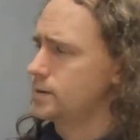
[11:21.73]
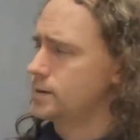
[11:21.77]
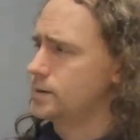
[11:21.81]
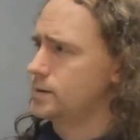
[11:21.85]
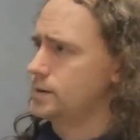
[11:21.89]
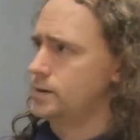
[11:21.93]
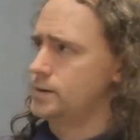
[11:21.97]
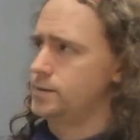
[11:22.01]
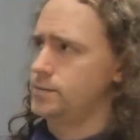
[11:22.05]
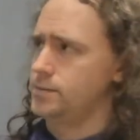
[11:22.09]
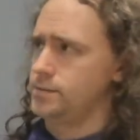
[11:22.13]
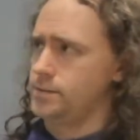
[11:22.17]

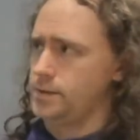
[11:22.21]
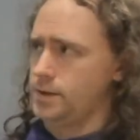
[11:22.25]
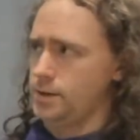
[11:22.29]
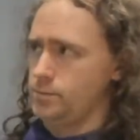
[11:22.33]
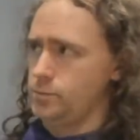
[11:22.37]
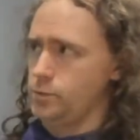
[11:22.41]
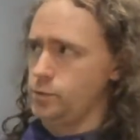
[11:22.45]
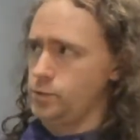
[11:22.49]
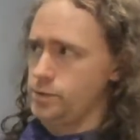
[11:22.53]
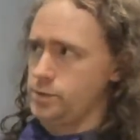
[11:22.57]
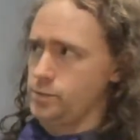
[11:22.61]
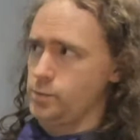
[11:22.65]
And
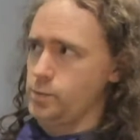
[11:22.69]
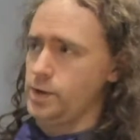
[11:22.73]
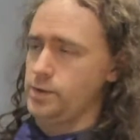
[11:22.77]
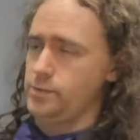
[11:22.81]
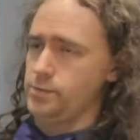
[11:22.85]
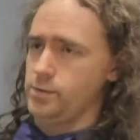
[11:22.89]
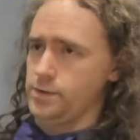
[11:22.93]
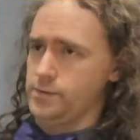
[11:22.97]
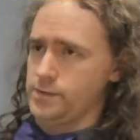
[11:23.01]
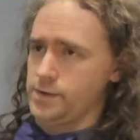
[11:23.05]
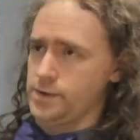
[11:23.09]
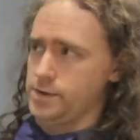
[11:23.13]
that moves away
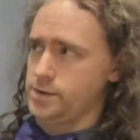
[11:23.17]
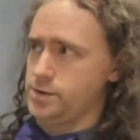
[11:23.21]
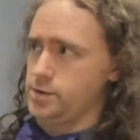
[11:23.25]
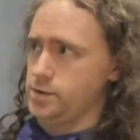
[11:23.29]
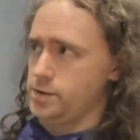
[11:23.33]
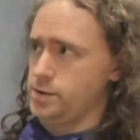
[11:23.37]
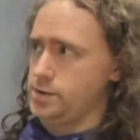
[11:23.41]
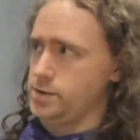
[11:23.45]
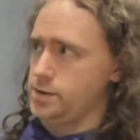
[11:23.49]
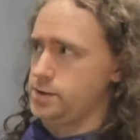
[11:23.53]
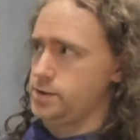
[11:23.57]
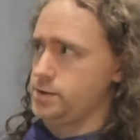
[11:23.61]
from the fence a
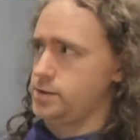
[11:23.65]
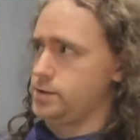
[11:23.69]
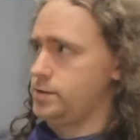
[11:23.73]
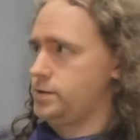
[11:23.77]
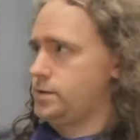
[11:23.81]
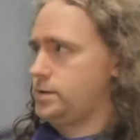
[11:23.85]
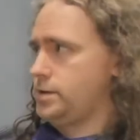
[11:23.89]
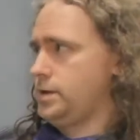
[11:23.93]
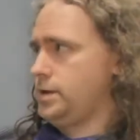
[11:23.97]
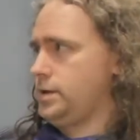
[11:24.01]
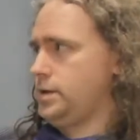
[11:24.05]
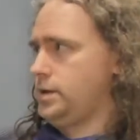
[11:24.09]
certain
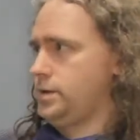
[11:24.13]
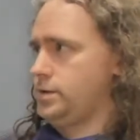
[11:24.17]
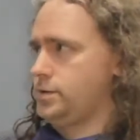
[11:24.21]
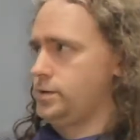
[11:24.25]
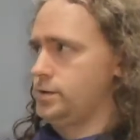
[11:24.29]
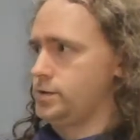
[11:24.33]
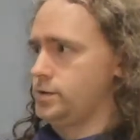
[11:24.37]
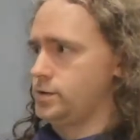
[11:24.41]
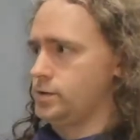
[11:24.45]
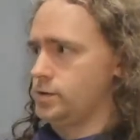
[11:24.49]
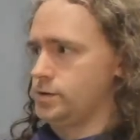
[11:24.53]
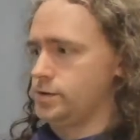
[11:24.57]
distance and lets
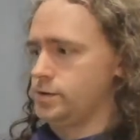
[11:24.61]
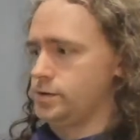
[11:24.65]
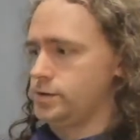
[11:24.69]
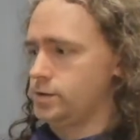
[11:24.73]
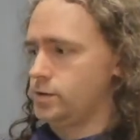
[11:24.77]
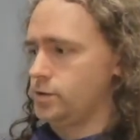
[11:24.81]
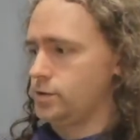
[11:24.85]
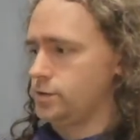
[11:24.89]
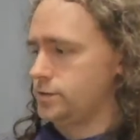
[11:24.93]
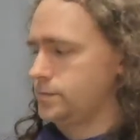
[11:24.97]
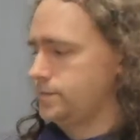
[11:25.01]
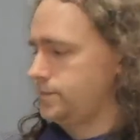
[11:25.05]
you cut the
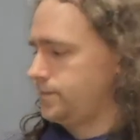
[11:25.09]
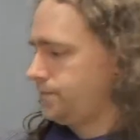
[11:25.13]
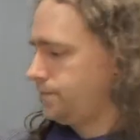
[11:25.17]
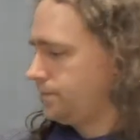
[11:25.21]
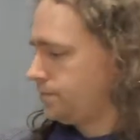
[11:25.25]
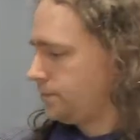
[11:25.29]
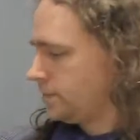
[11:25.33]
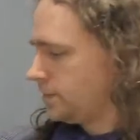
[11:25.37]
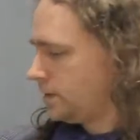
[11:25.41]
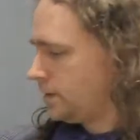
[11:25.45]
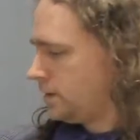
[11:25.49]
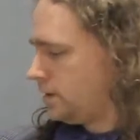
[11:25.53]
slot.
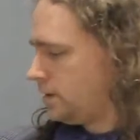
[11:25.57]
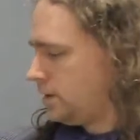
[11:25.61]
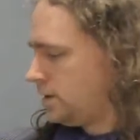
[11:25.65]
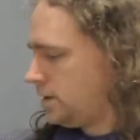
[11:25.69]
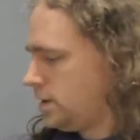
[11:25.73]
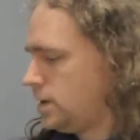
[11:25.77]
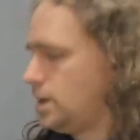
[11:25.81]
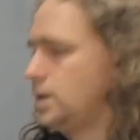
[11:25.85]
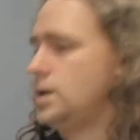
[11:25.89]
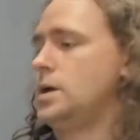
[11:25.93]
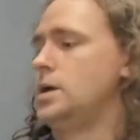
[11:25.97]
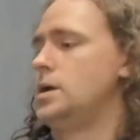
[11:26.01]

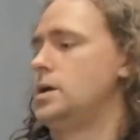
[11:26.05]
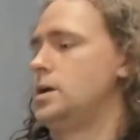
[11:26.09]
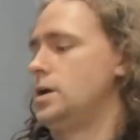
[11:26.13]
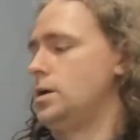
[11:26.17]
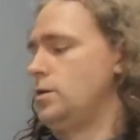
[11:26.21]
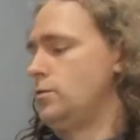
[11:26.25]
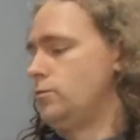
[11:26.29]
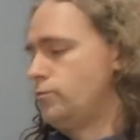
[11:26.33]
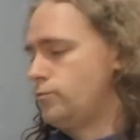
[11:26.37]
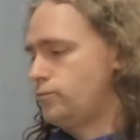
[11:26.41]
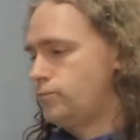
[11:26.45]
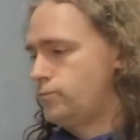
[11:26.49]

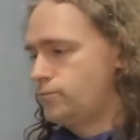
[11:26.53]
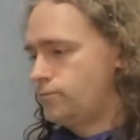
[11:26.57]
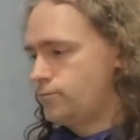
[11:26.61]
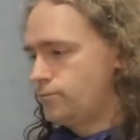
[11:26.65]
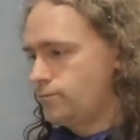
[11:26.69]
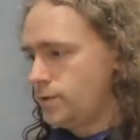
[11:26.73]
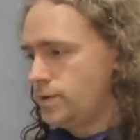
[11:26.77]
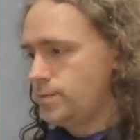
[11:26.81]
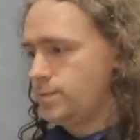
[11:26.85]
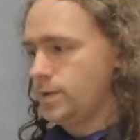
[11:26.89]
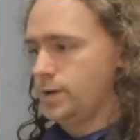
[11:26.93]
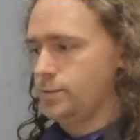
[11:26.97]
A
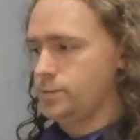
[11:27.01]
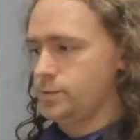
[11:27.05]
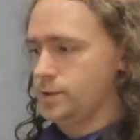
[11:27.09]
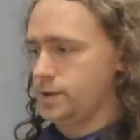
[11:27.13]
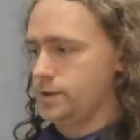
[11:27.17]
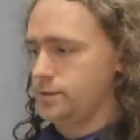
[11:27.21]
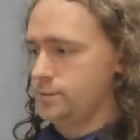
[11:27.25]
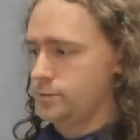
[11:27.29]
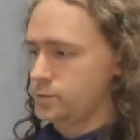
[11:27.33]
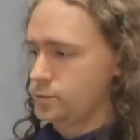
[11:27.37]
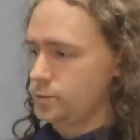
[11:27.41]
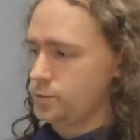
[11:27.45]
rebate
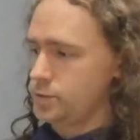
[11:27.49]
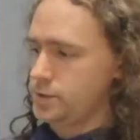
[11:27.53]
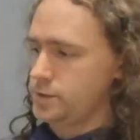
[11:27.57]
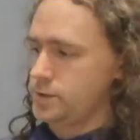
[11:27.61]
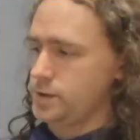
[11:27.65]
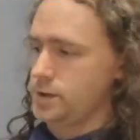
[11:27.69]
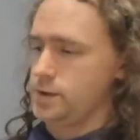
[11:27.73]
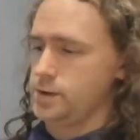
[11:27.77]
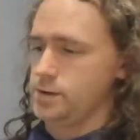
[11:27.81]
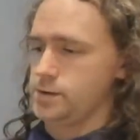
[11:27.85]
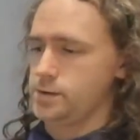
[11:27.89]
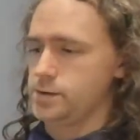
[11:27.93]
plane, of course,
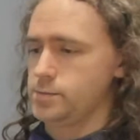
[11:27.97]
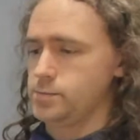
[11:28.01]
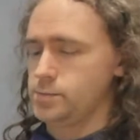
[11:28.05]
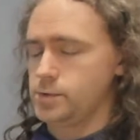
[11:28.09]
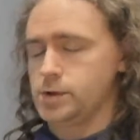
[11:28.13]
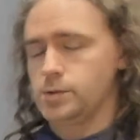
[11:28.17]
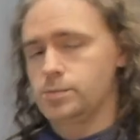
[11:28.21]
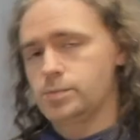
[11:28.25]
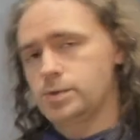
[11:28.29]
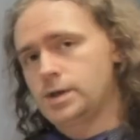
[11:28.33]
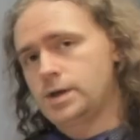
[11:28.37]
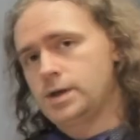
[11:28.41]
is
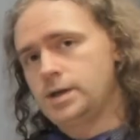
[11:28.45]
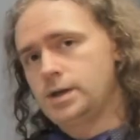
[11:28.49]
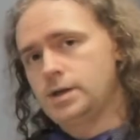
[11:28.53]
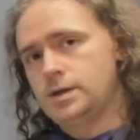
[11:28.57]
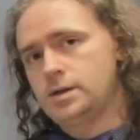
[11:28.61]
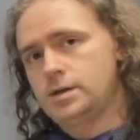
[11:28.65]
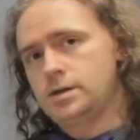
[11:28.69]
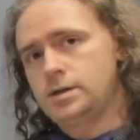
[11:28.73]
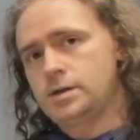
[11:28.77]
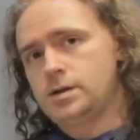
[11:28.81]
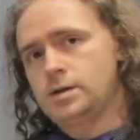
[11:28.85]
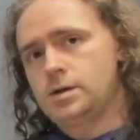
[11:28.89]
simply a
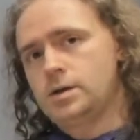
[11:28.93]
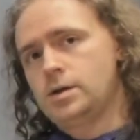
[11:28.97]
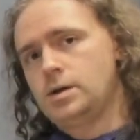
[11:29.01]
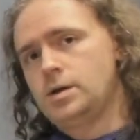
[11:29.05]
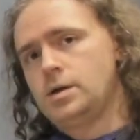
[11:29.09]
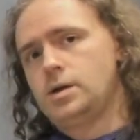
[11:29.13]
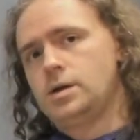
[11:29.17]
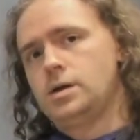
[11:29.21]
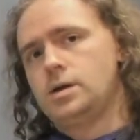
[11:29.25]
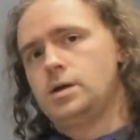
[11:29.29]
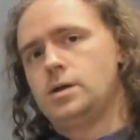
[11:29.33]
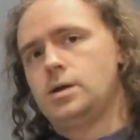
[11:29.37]
plane
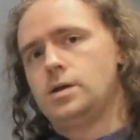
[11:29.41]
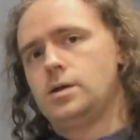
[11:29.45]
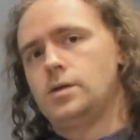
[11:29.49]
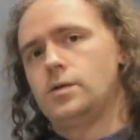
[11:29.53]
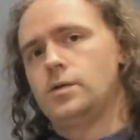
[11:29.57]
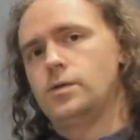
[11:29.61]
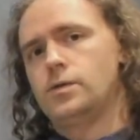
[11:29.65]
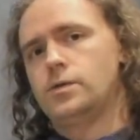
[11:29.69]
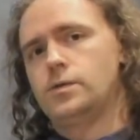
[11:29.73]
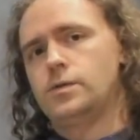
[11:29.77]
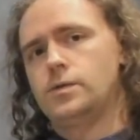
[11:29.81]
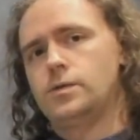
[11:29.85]

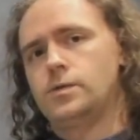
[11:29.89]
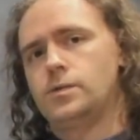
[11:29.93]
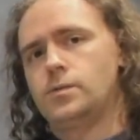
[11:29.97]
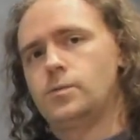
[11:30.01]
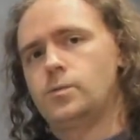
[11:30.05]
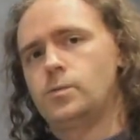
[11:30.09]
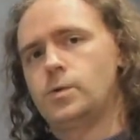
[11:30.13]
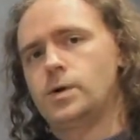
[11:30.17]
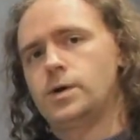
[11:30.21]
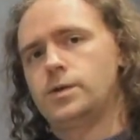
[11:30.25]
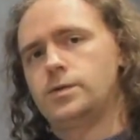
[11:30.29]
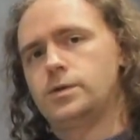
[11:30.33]

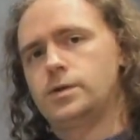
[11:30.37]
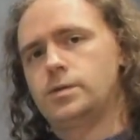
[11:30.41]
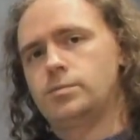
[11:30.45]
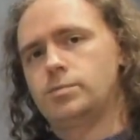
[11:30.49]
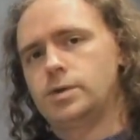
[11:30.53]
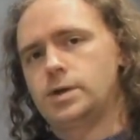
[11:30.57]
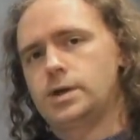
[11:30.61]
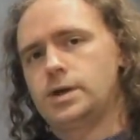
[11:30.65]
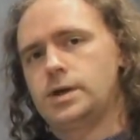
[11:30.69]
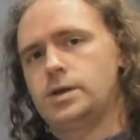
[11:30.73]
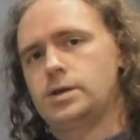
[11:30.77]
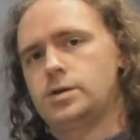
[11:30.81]
where the
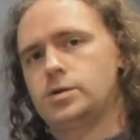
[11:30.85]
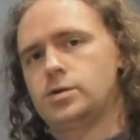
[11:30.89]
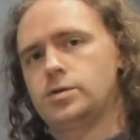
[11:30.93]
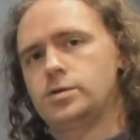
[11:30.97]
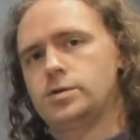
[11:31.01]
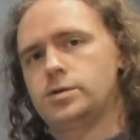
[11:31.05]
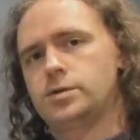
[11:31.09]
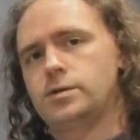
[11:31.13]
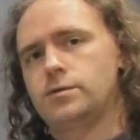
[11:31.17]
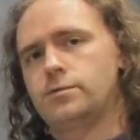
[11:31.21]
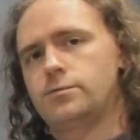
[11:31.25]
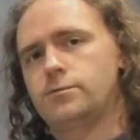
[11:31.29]
blade
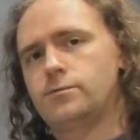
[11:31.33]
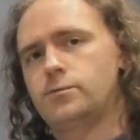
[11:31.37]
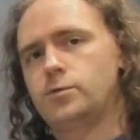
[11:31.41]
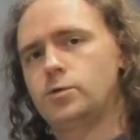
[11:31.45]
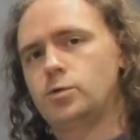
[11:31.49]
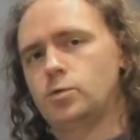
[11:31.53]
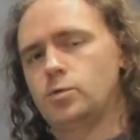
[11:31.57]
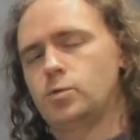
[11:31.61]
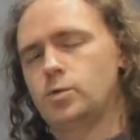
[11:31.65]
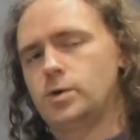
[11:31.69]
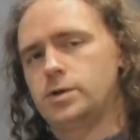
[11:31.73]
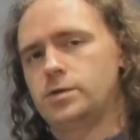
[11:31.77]
goes to the
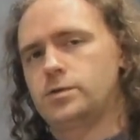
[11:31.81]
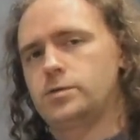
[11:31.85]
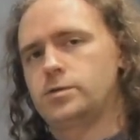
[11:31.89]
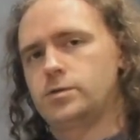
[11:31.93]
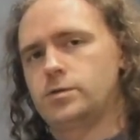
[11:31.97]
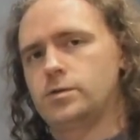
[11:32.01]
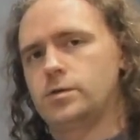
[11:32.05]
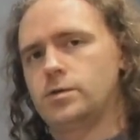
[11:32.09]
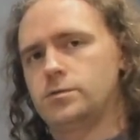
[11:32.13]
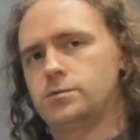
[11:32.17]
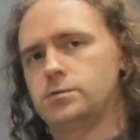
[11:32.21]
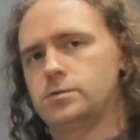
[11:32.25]
full width
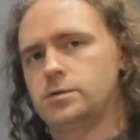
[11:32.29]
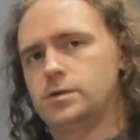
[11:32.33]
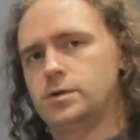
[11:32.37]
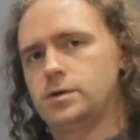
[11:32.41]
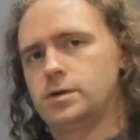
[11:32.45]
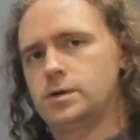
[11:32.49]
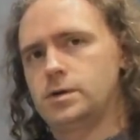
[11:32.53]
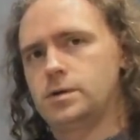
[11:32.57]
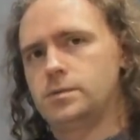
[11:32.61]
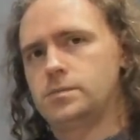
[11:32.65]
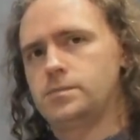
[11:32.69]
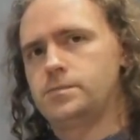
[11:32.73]
of
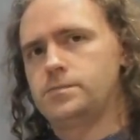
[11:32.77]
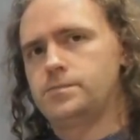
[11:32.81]
the,